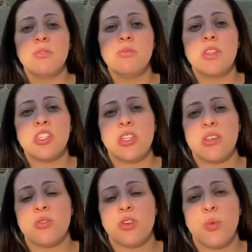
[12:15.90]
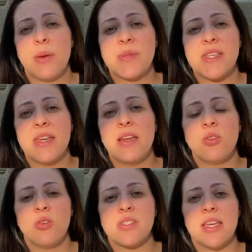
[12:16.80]
that she does on her website,
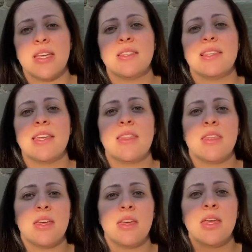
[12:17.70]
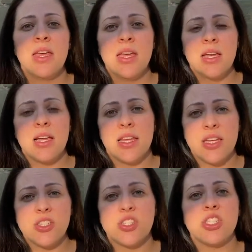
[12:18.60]
alongside like the
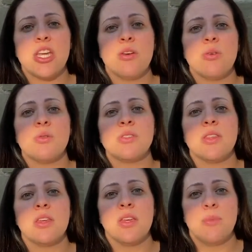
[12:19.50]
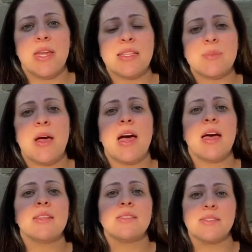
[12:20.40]
collection shells, the breast
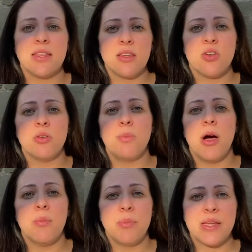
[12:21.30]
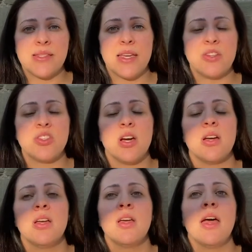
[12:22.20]
pads, the silicone pump, etc.
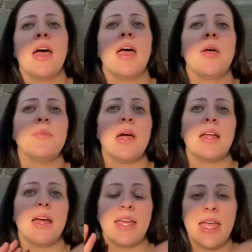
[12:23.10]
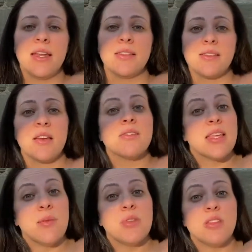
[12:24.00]
Again, I discussed
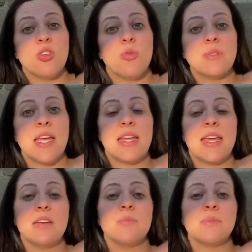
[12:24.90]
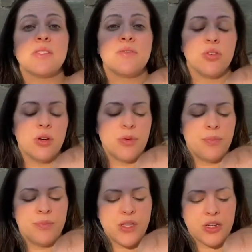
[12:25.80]
them in the top 10 items for
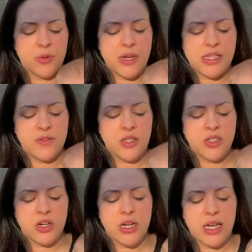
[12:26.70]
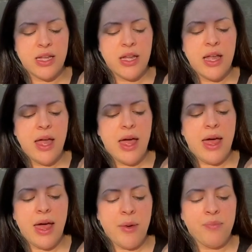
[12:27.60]
starting your breastfeeding journey.
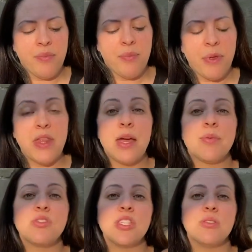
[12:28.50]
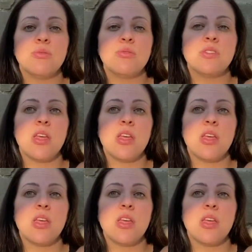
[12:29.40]
But the nipple shields,